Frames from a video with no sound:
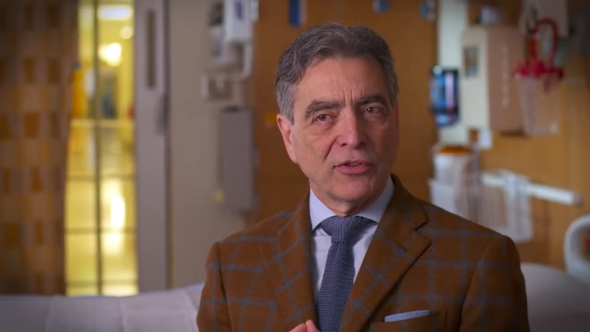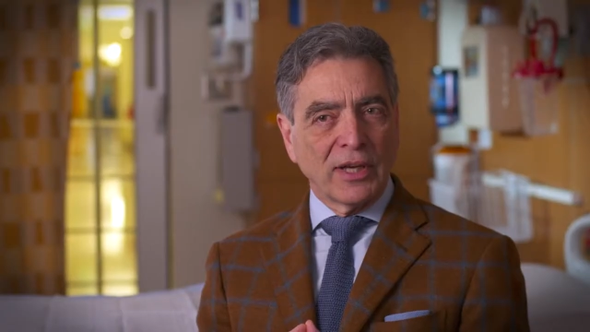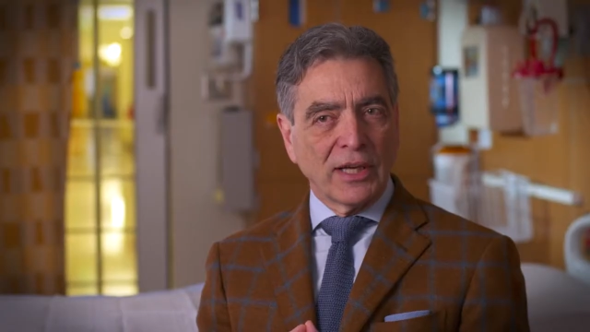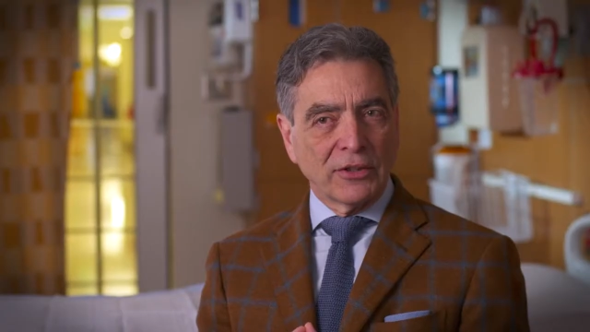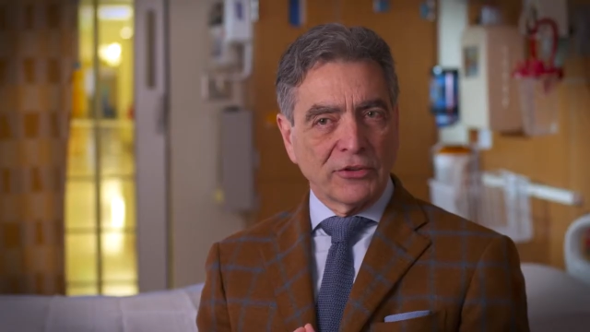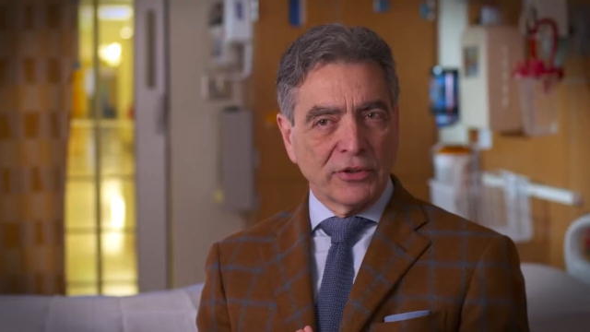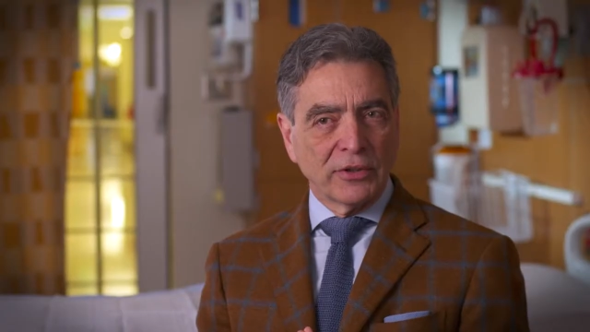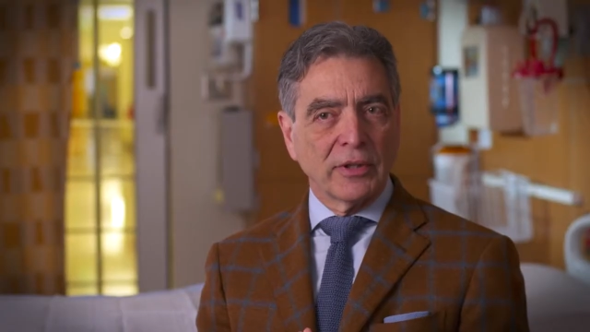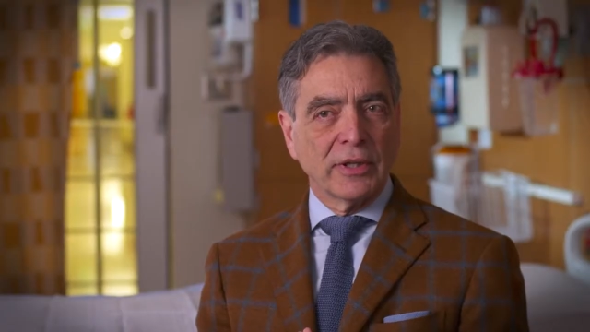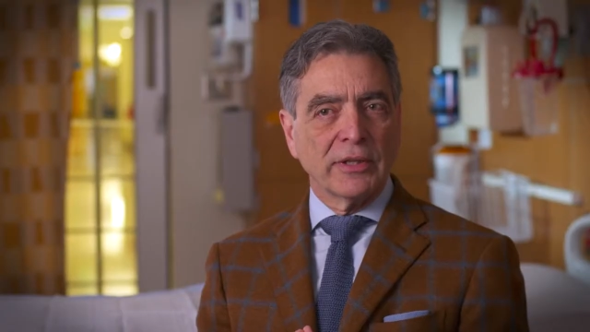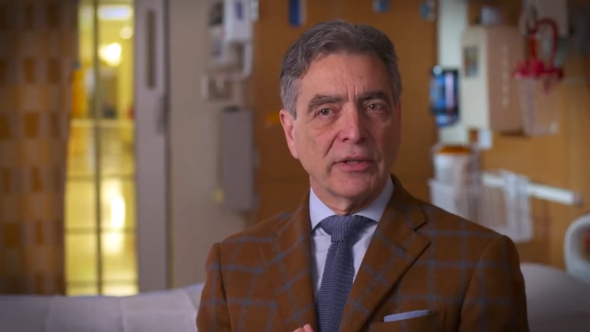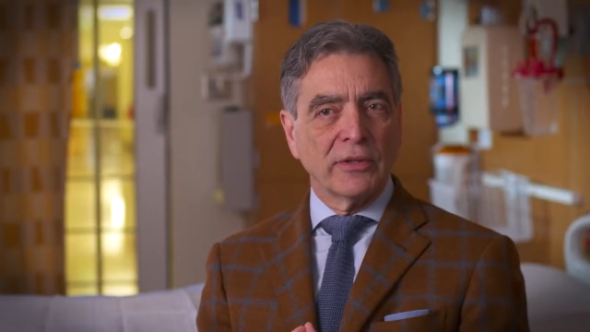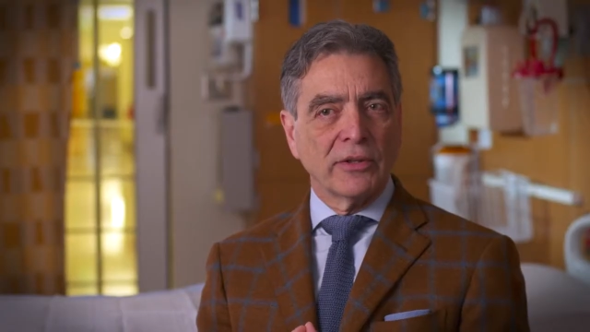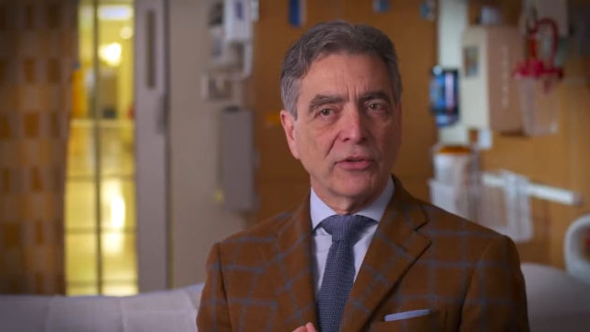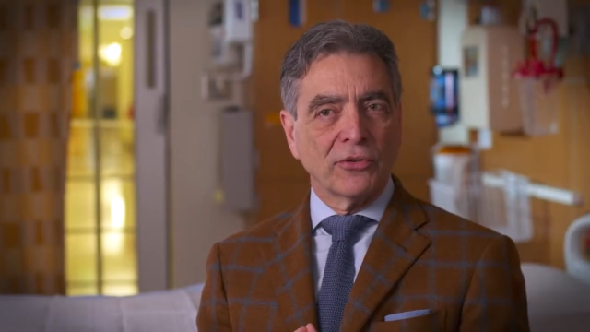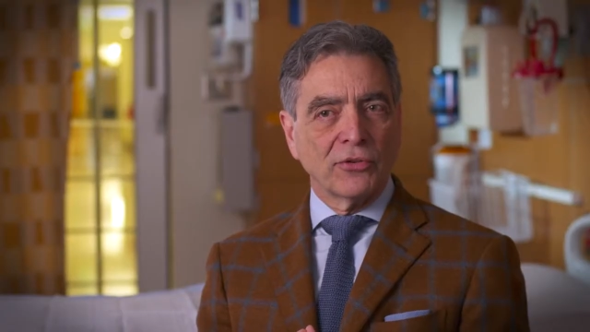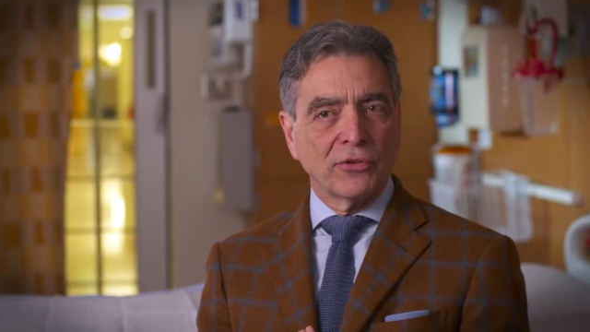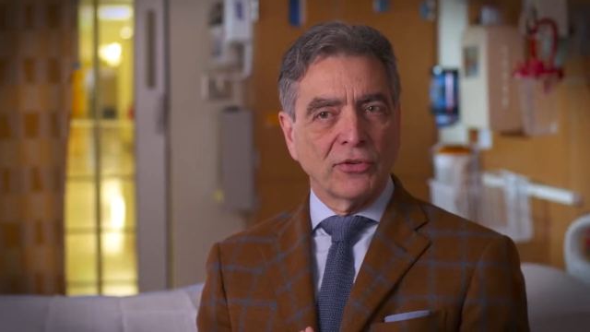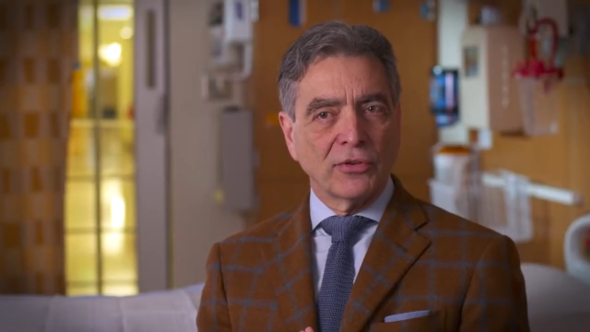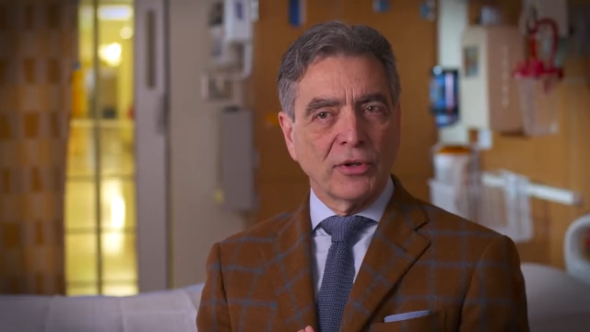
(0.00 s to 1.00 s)
actually the
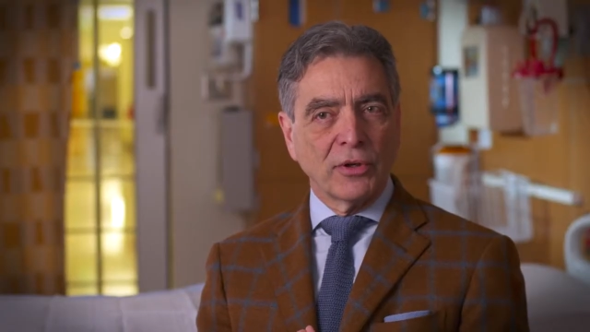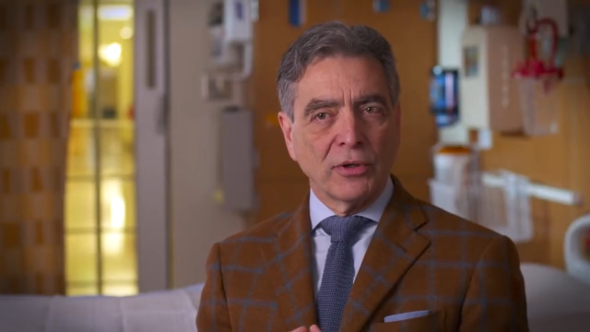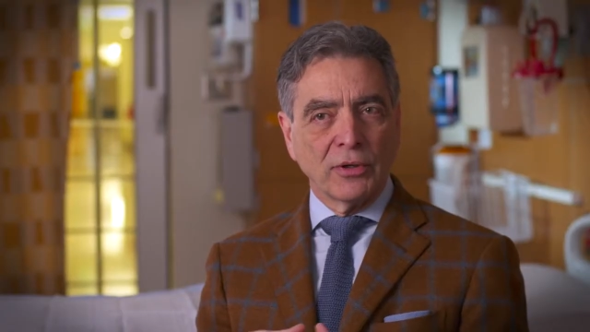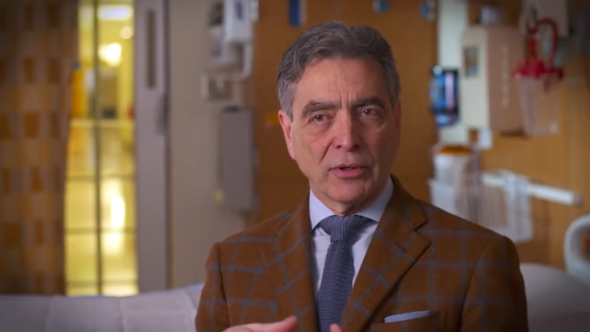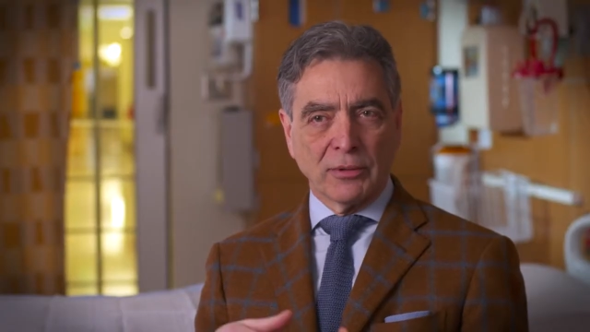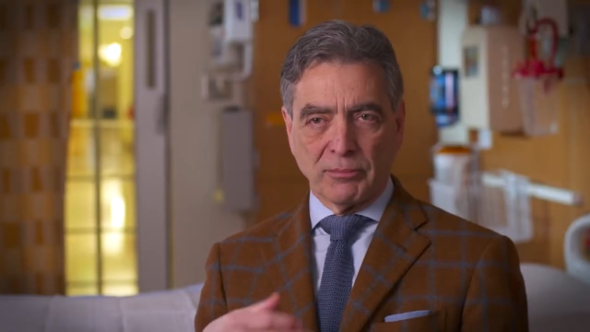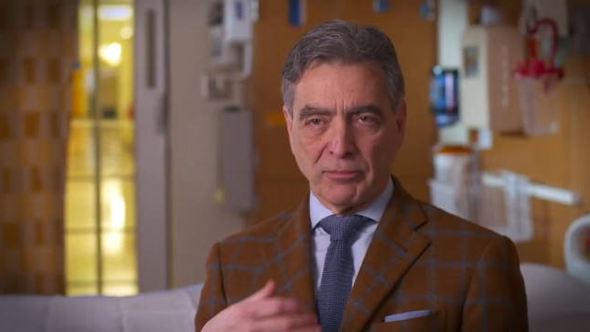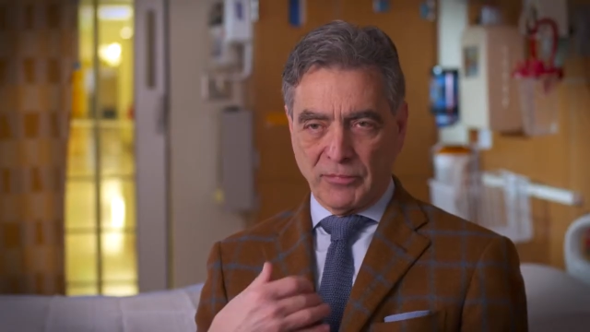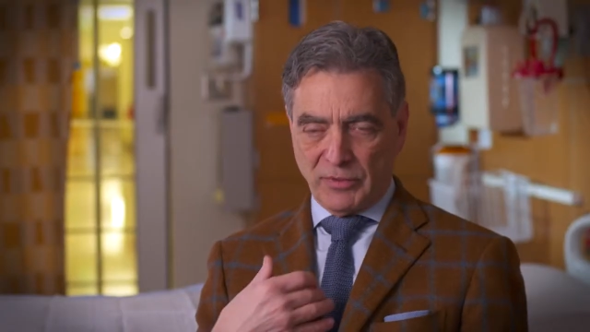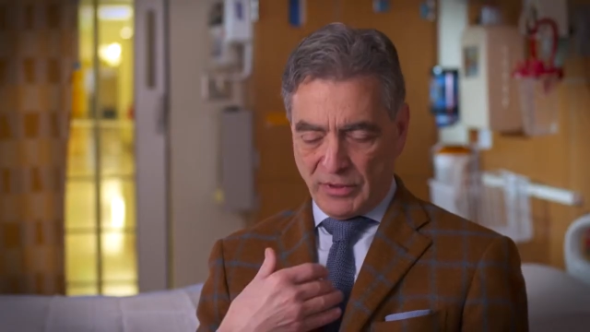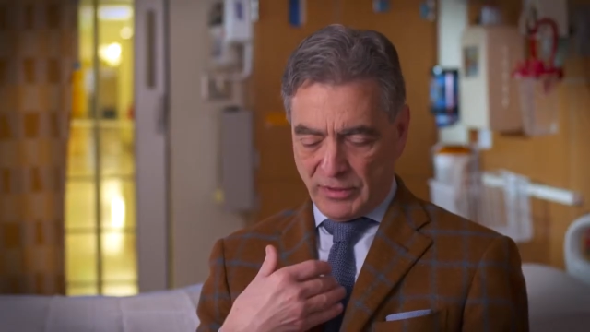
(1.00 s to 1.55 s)
sternum,